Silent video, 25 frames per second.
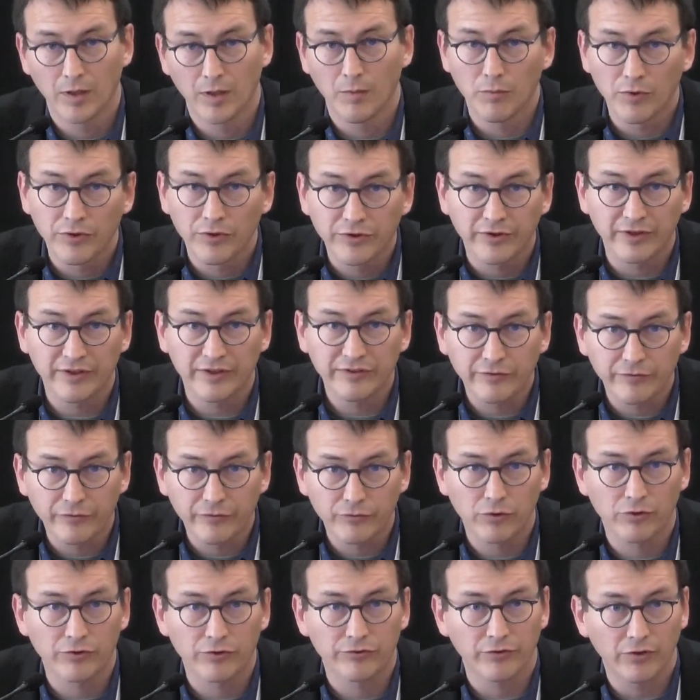but there is of
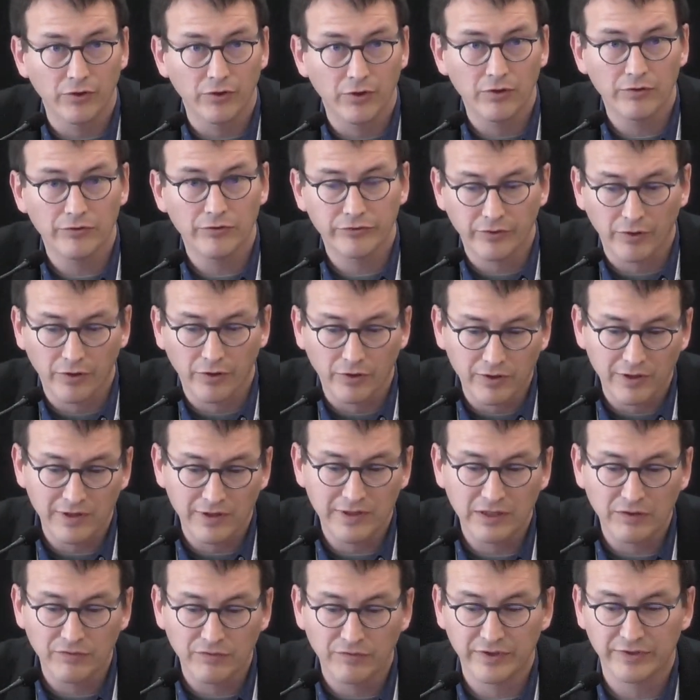course also a
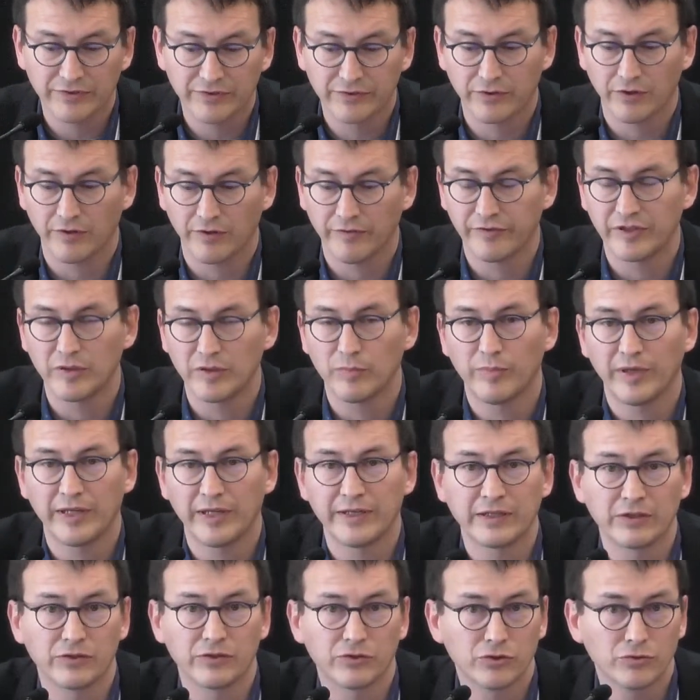clear risk of
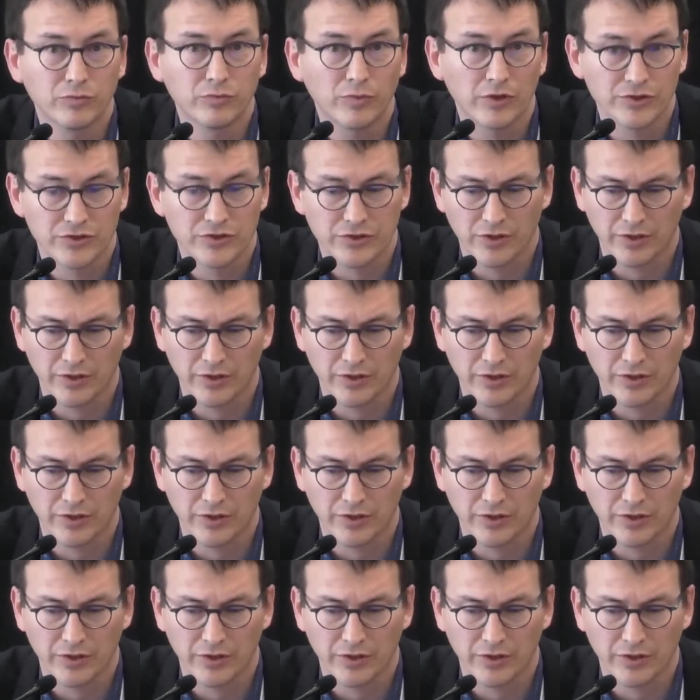depending too much